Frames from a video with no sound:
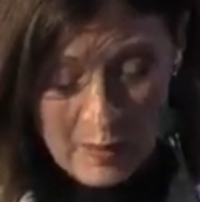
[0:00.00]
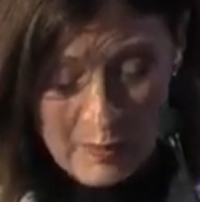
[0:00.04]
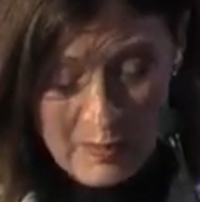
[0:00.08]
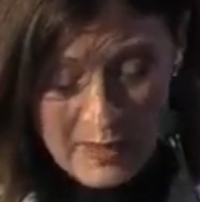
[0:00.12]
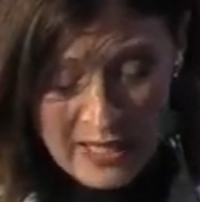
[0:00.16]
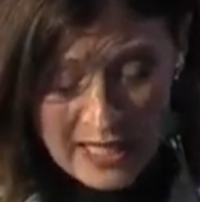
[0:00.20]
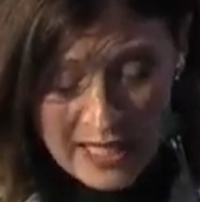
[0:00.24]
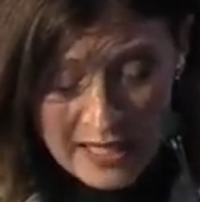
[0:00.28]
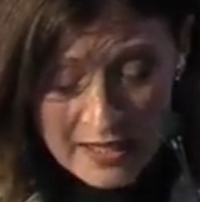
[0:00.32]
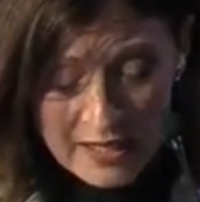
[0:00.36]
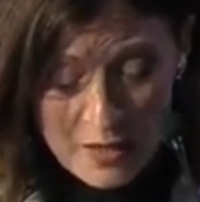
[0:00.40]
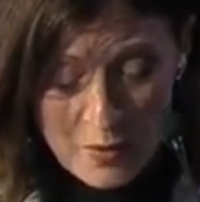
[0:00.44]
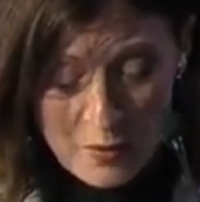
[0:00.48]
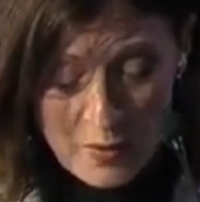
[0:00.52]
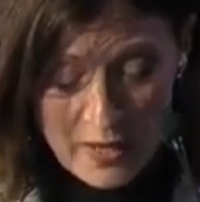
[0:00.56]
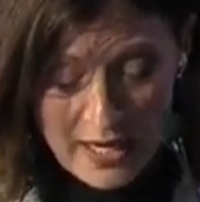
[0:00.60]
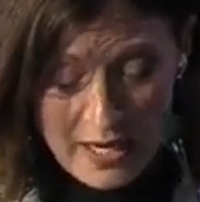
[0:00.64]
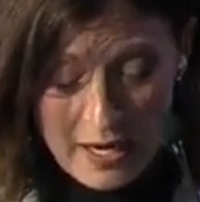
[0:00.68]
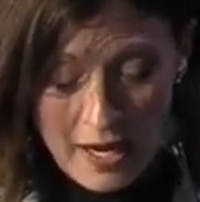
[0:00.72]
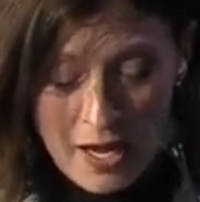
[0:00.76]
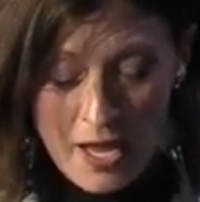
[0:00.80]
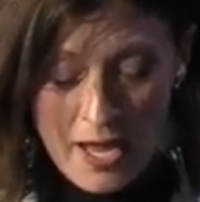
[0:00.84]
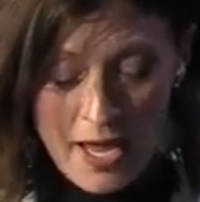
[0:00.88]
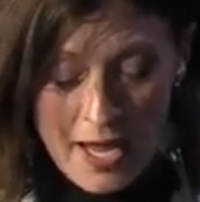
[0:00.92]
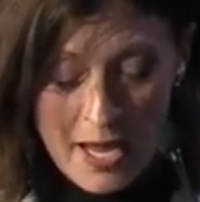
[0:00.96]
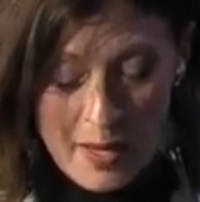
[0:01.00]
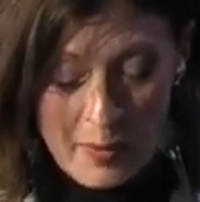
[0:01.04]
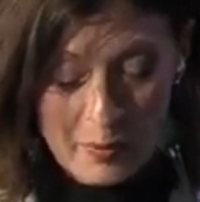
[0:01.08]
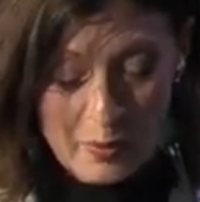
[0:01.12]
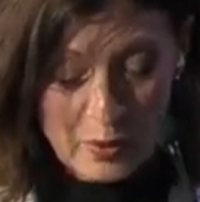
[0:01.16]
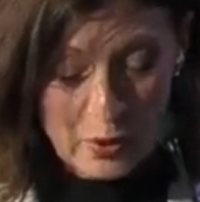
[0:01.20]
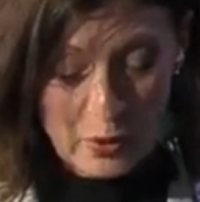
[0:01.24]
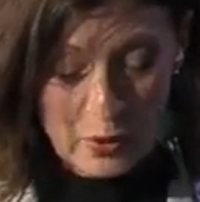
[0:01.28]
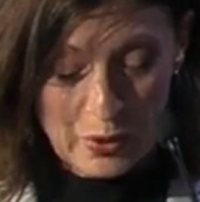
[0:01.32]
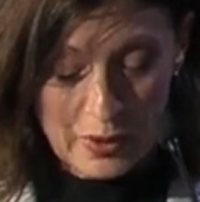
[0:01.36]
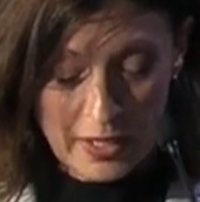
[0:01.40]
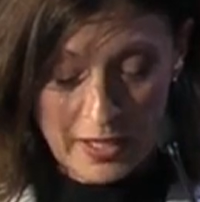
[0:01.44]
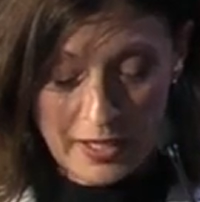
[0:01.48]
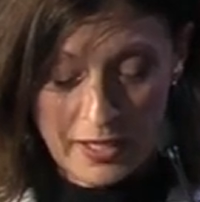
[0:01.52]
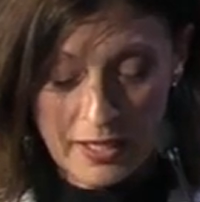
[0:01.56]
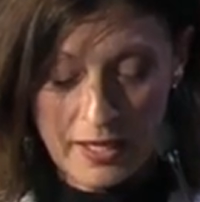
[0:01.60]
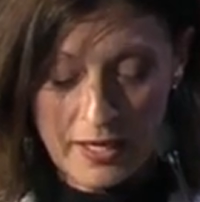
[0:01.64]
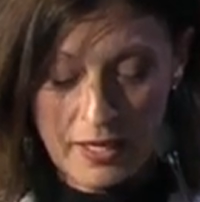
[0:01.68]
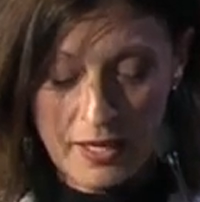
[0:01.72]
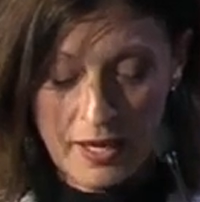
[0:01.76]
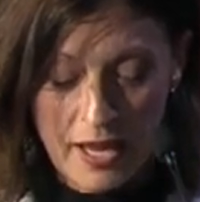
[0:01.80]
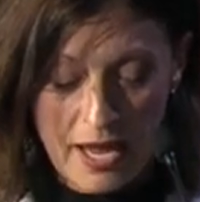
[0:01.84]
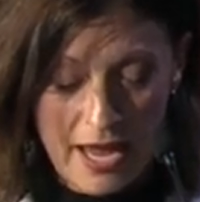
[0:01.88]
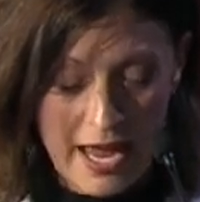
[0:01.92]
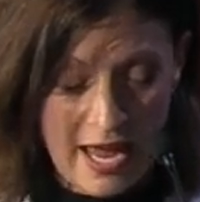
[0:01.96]
Meaning that when
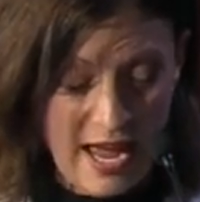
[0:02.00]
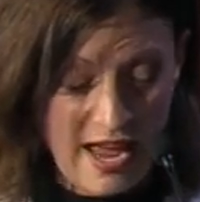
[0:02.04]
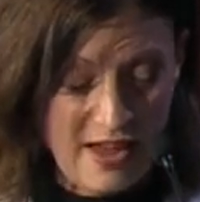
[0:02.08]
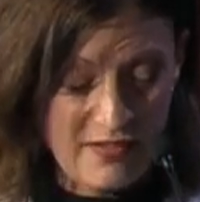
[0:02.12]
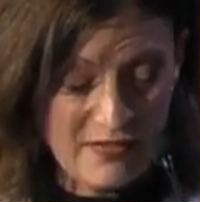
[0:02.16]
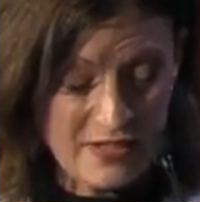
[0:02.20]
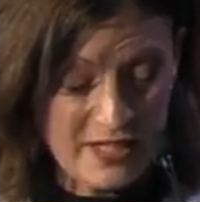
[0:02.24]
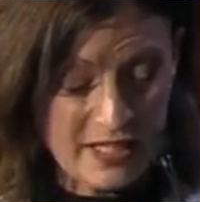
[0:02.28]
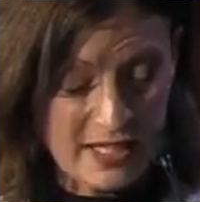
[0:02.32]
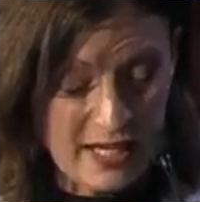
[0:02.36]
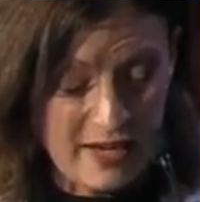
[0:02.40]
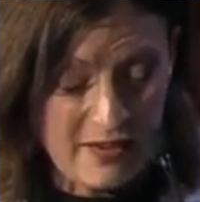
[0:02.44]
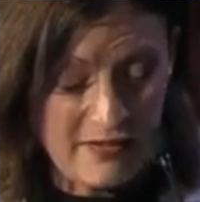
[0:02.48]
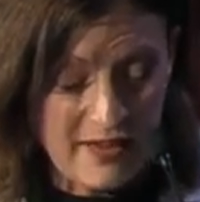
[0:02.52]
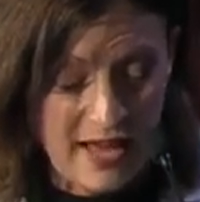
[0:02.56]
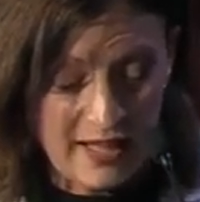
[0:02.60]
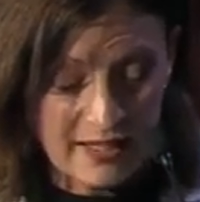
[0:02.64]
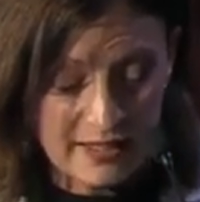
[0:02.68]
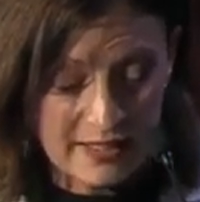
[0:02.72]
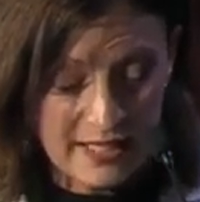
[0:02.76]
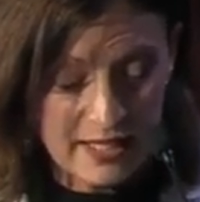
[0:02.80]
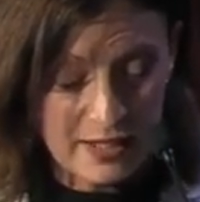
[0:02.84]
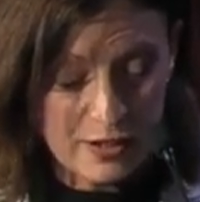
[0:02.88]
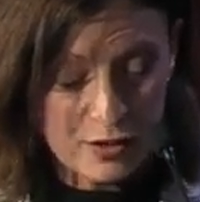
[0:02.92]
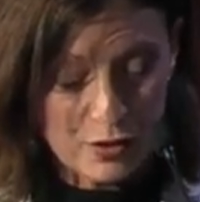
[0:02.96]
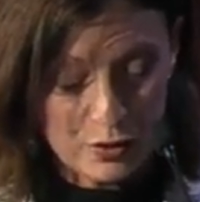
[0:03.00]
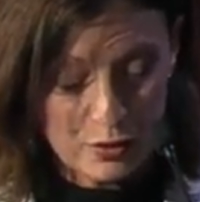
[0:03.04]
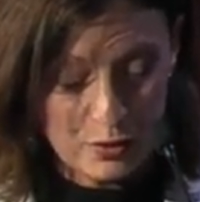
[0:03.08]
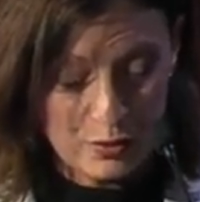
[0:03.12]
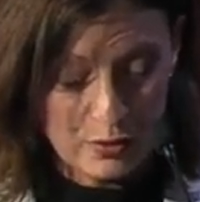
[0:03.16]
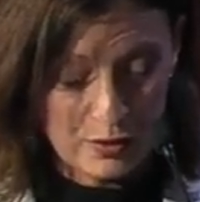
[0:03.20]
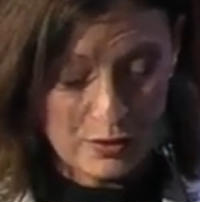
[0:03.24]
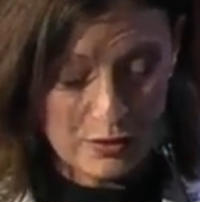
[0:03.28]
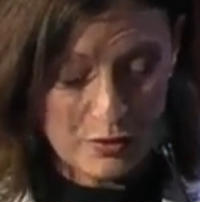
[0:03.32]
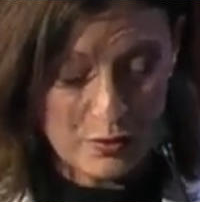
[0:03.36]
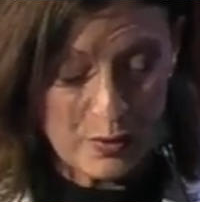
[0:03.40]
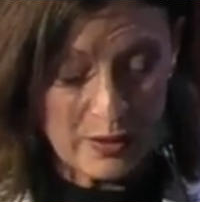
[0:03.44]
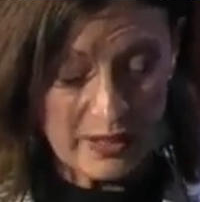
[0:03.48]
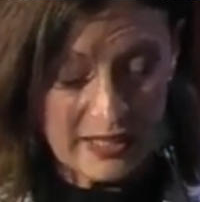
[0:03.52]
employing FDA-validated tools,